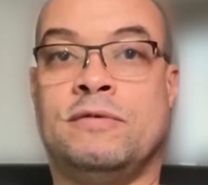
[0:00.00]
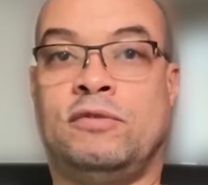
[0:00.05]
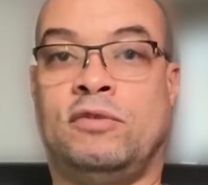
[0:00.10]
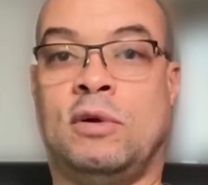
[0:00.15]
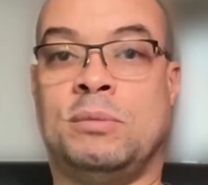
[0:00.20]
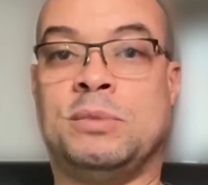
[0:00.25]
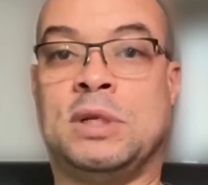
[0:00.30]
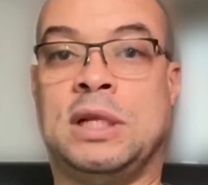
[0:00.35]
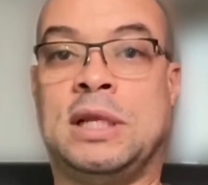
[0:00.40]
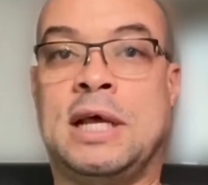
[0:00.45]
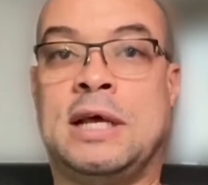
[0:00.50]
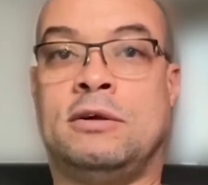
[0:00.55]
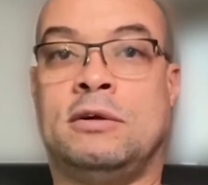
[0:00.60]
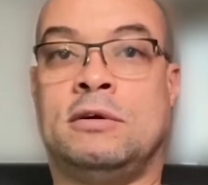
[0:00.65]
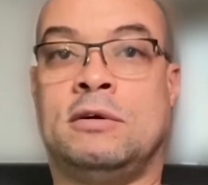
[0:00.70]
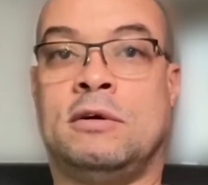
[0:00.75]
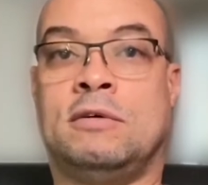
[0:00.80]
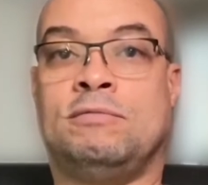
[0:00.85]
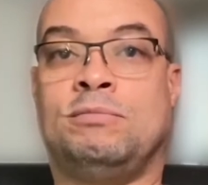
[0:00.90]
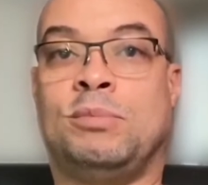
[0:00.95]
from the letter
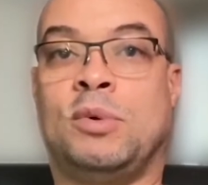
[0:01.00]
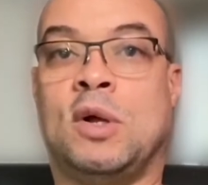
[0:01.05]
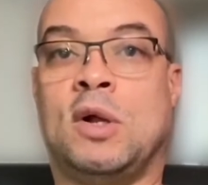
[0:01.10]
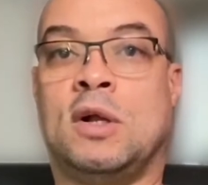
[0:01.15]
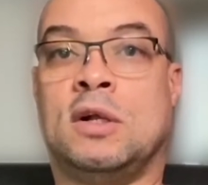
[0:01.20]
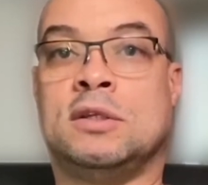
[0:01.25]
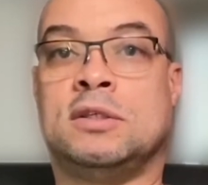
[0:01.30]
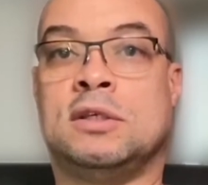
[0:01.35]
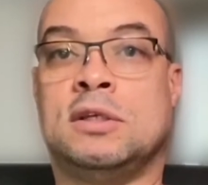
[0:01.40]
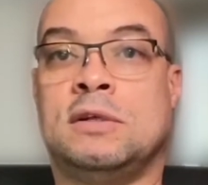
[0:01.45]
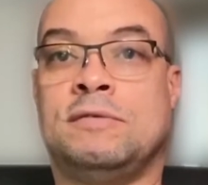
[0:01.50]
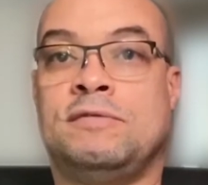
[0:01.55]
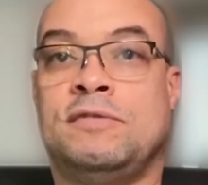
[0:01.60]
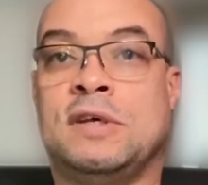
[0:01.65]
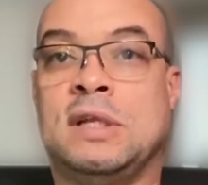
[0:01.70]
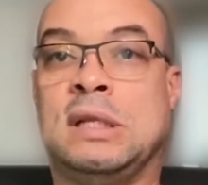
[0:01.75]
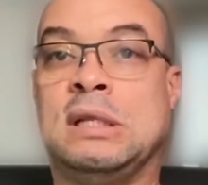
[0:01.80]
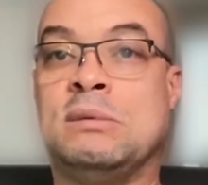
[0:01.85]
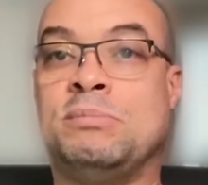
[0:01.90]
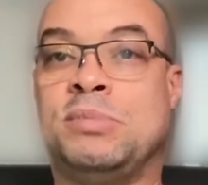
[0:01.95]
of Paul to the
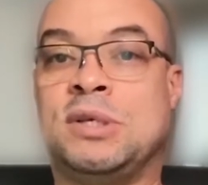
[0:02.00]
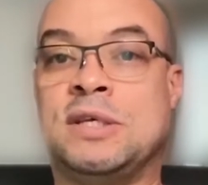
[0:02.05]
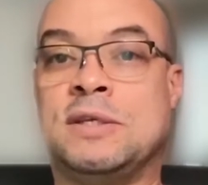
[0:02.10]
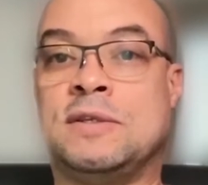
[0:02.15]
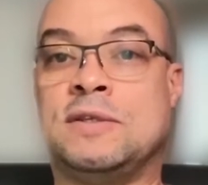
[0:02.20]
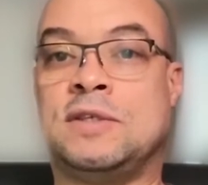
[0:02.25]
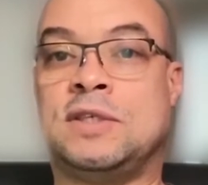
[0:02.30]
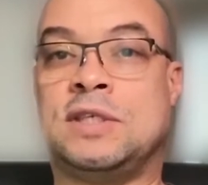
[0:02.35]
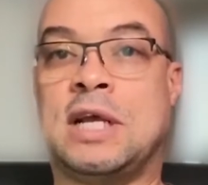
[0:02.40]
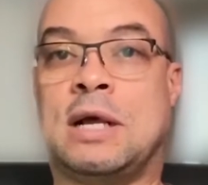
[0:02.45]
Philippians,